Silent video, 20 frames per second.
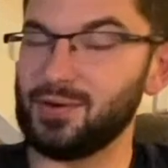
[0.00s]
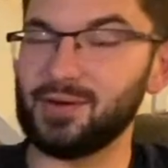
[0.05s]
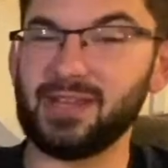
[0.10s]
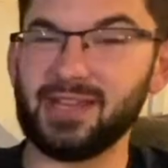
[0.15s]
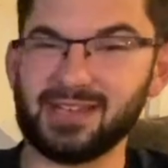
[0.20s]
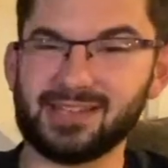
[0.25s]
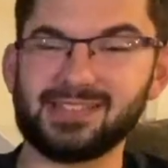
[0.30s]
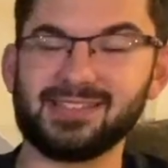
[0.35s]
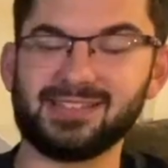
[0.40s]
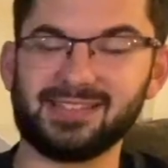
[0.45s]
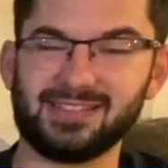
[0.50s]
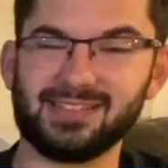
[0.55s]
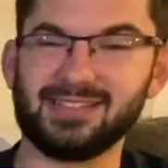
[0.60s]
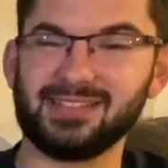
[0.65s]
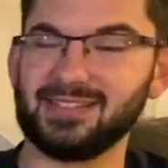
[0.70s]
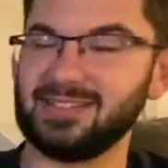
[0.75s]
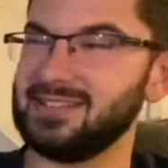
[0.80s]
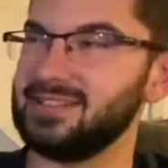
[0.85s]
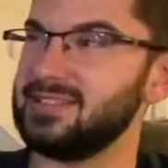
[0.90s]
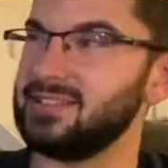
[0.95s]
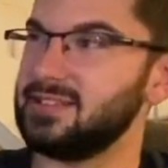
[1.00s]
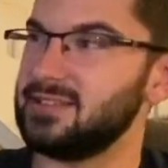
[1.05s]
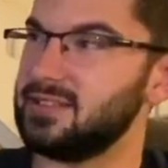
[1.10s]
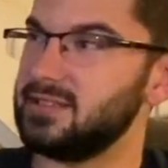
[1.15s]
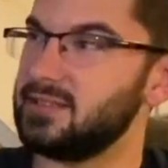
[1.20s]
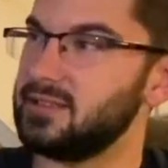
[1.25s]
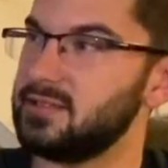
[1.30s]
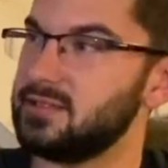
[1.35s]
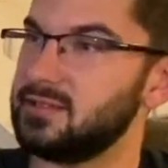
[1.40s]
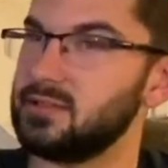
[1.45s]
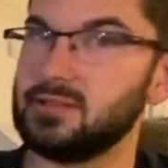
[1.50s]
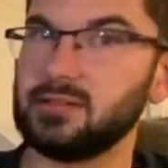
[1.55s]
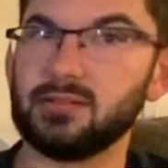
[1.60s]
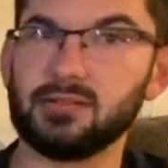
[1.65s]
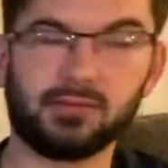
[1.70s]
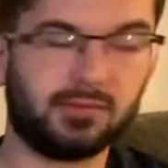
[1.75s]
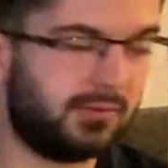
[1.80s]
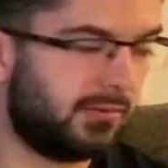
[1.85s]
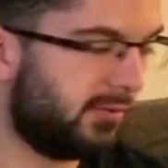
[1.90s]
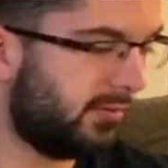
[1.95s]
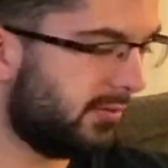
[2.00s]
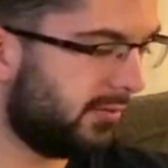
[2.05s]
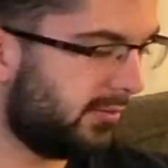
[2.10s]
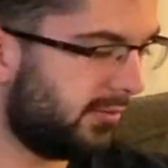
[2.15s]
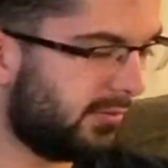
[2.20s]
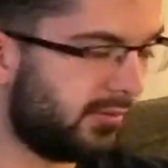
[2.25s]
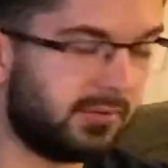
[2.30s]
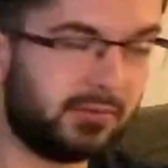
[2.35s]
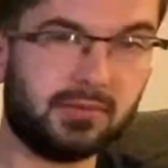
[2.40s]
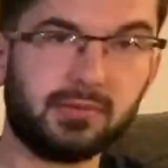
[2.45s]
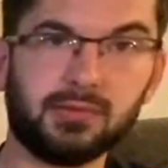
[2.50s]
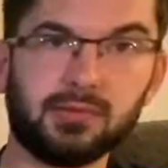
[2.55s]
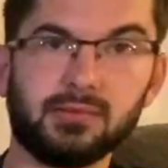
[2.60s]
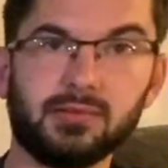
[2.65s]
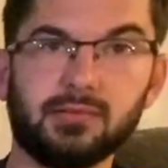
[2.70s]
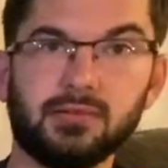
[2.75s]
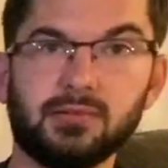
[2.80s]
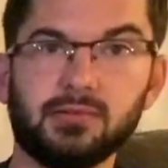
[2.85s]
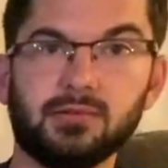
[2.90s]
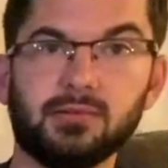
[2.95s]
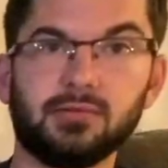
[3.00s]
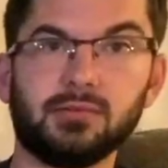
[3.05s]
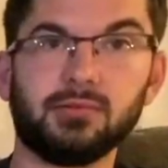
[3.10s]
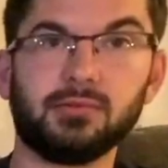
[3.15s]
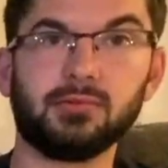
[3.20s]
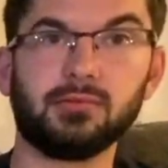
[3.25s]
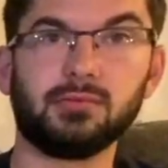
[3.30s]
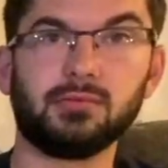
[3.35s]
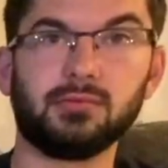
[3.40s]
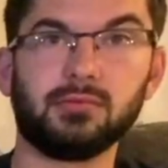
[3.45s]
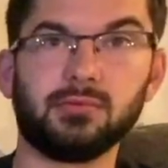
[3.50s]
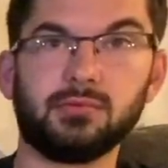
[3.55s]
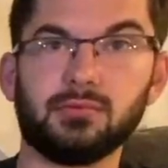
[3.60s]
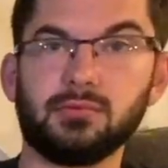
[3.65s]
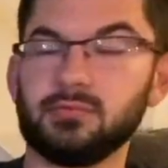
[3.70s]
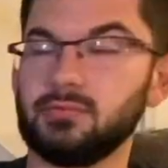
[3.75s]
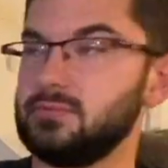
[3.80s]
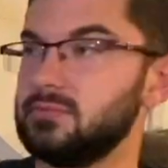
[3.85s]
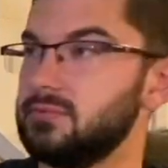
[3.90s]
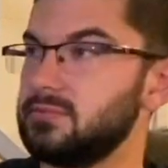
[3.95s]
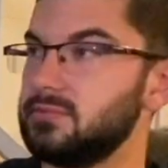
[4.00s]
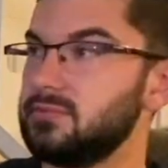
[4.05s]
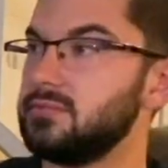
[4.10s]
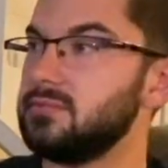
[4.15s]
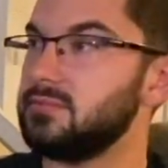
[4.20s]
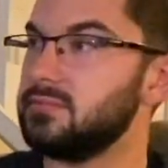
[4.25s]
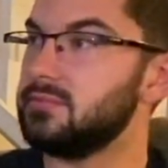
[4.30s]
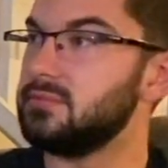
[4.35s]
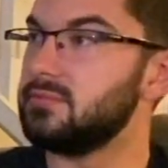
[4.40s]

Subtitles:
No words are spoken by the person on screen.